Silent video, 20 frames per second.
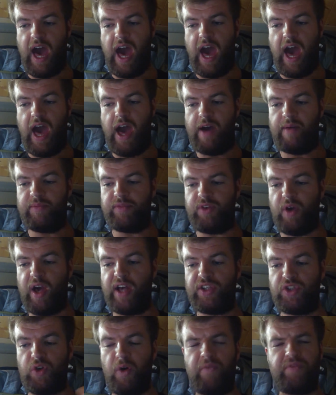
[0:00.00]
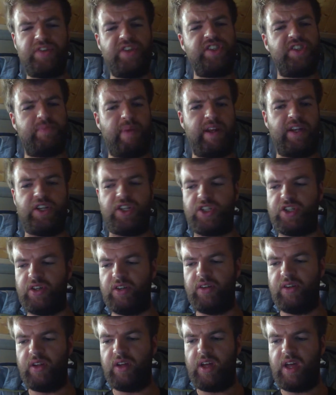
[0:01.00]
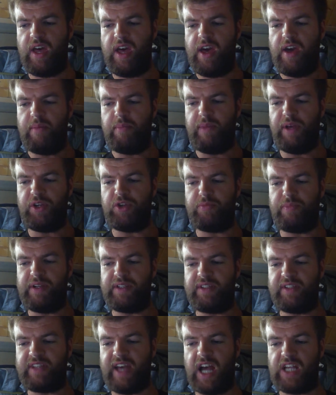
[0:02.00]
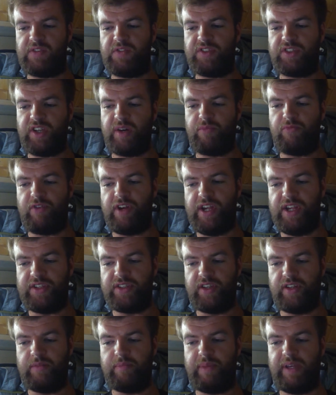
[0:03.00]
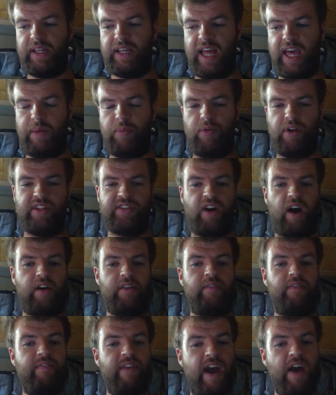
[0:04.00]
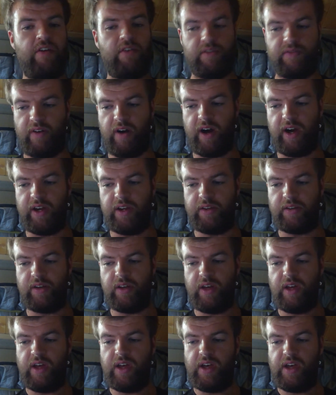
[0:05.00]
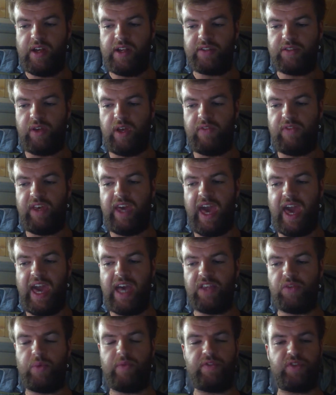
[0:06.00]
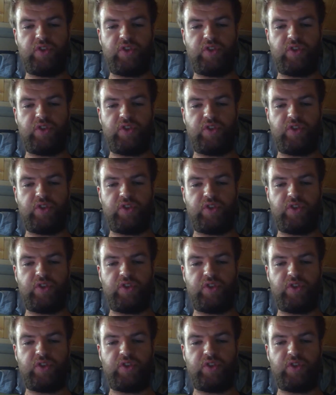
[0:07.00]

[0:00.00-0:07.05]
So a soft suspension means your business has for some reason been labelled as unverified. So if you get hit with a